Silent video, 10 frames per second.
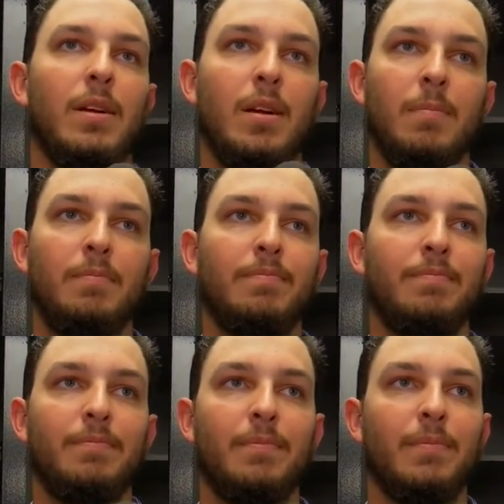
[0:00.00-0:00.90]

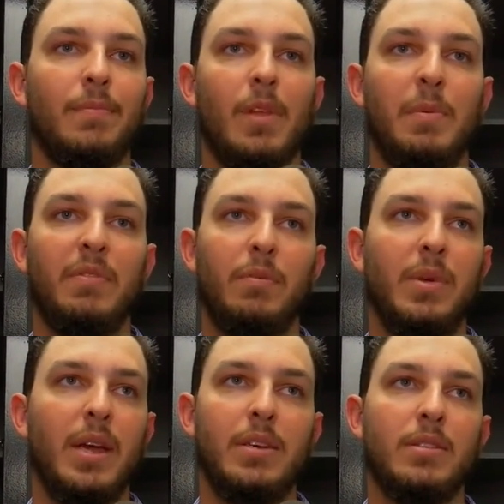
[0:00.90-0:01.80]
I mean,
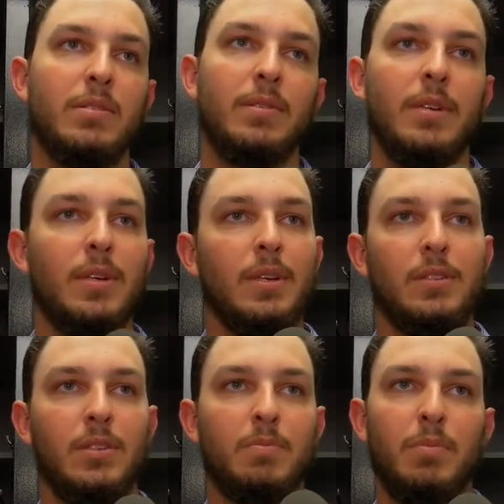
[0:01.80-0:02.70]
for me, I just
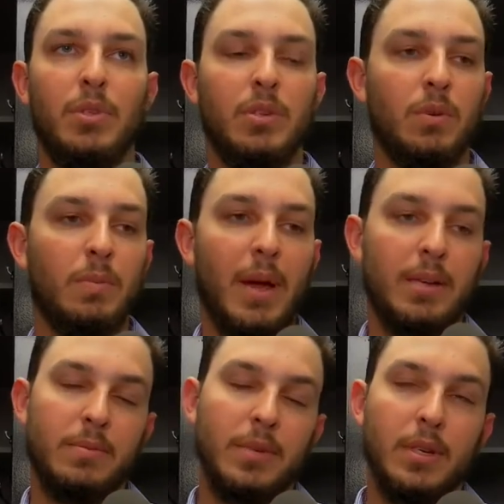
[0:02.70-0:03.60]
put this one
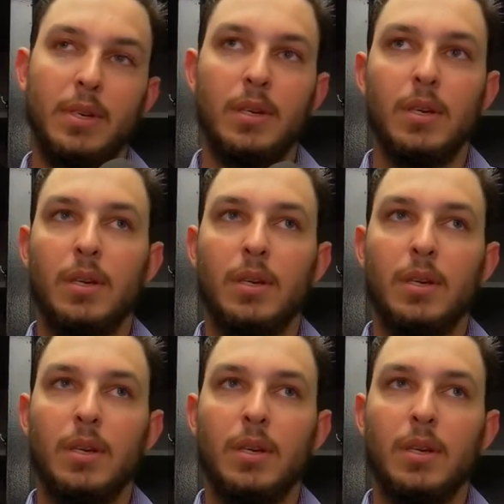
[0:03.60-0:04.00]
past me, and